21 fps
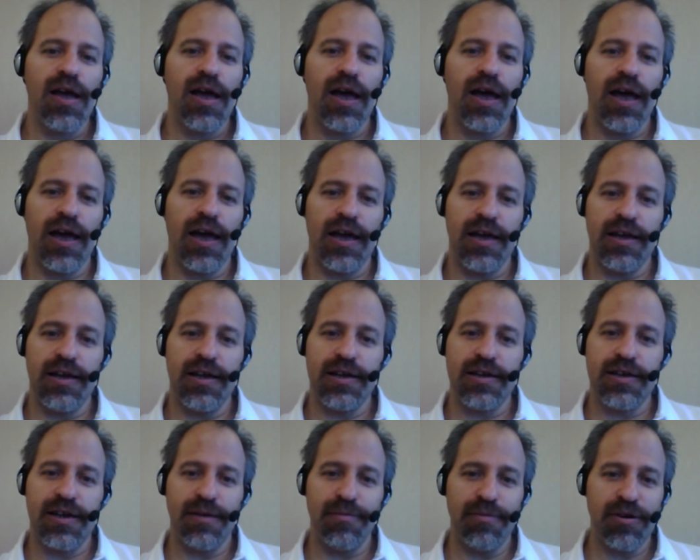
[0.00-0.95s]
a
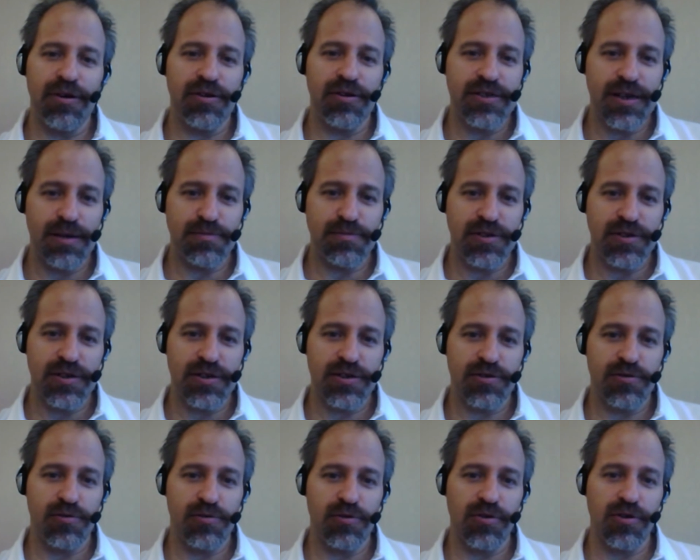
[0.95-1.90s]
chemical substance
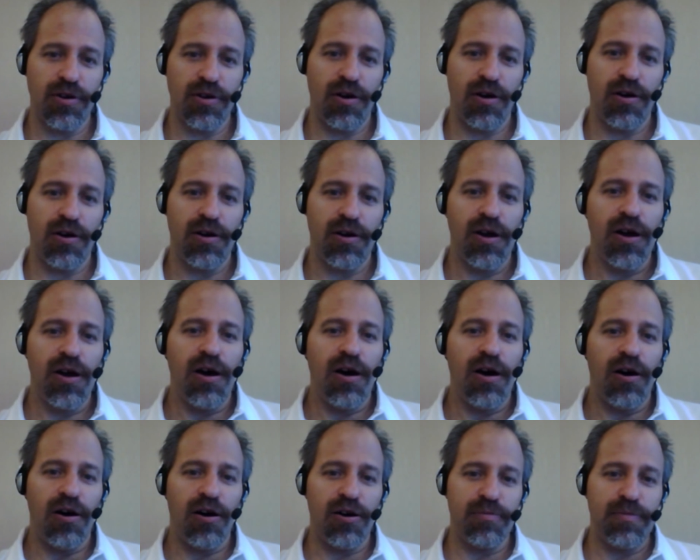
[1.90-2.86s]
called
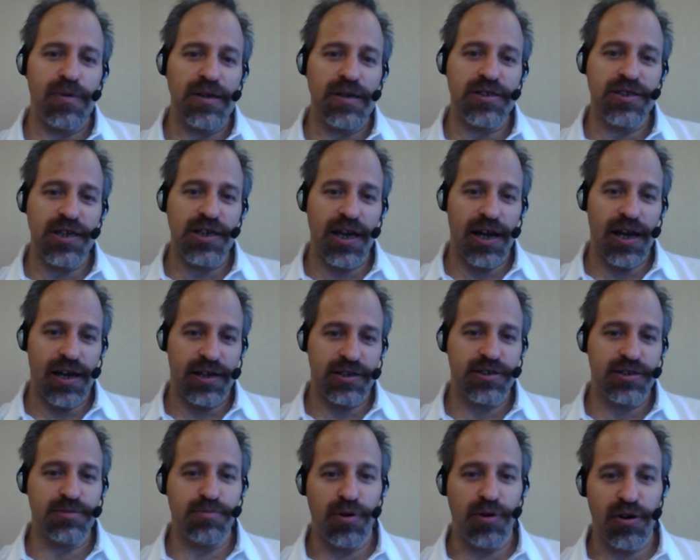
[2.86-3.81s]

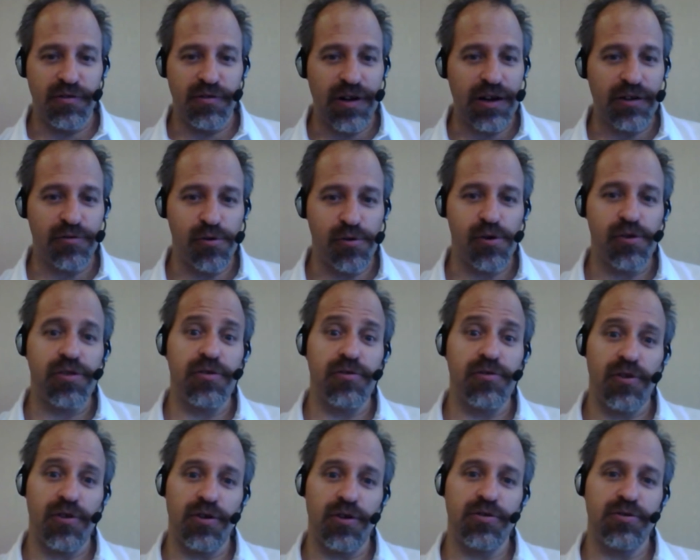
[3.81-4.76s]
RBGH, bovine
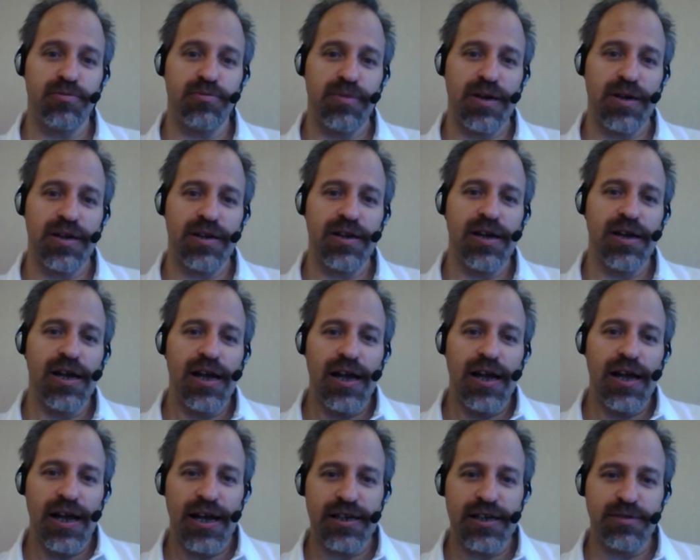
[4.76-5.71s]
growth hormone,
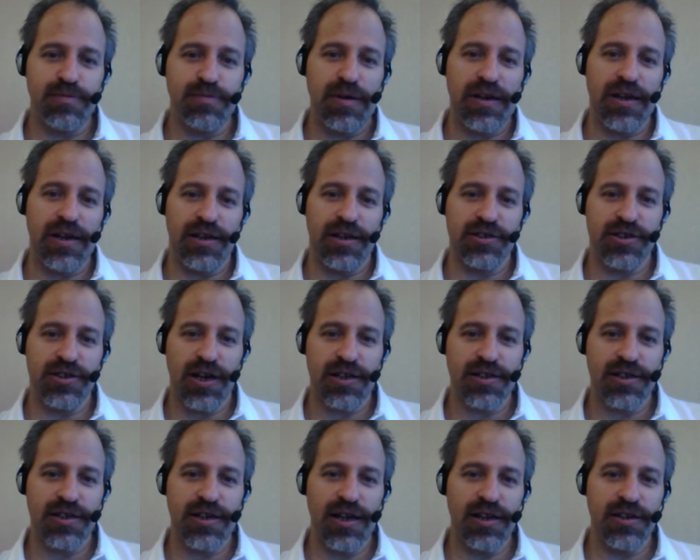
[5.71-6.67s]
has been
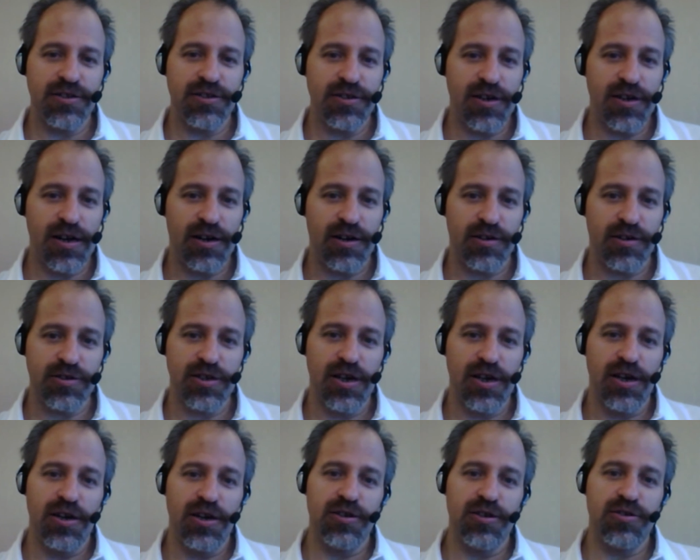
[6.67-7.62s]
injected into cows
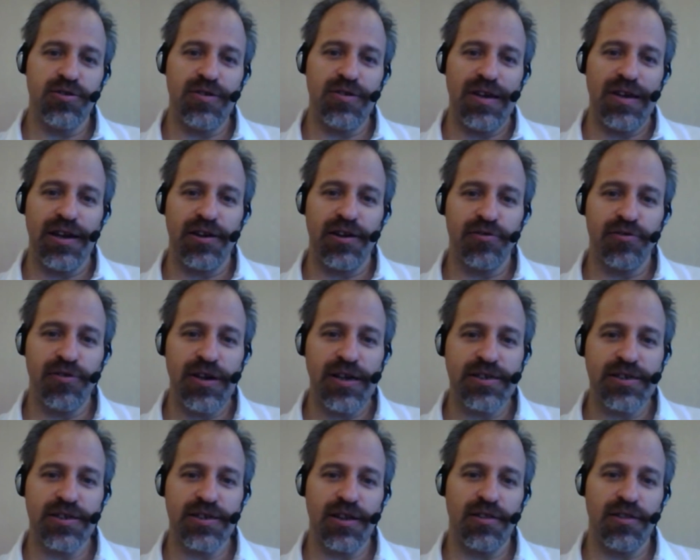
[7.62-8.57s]
to
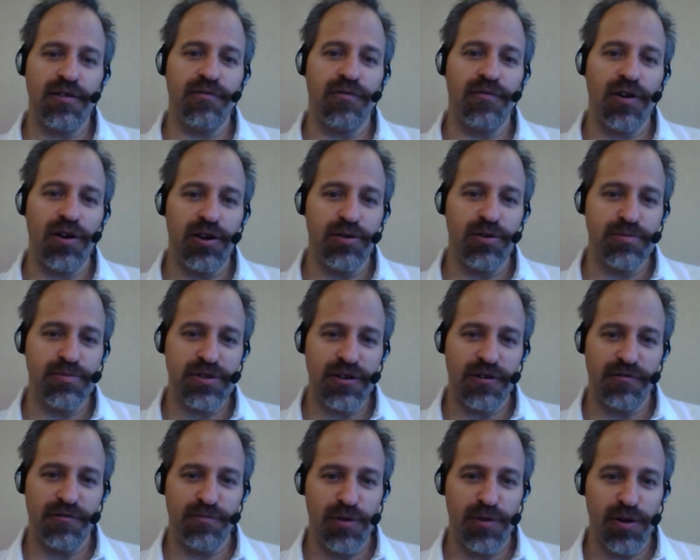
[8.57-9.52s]
increase the volumes
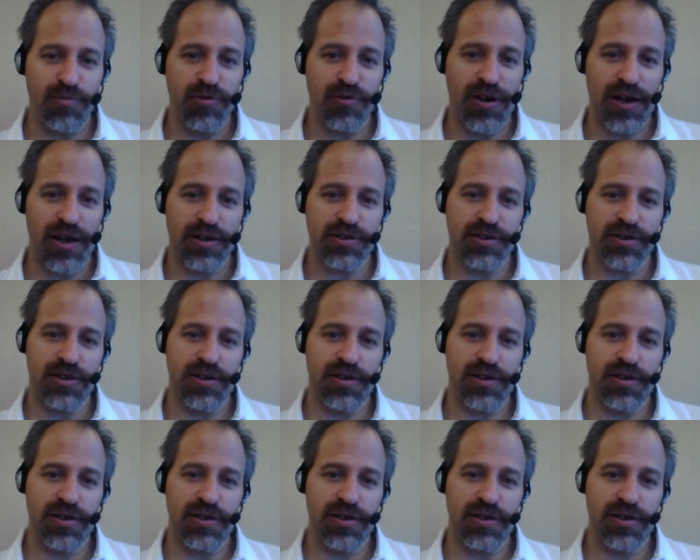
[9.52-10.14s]
of milk production.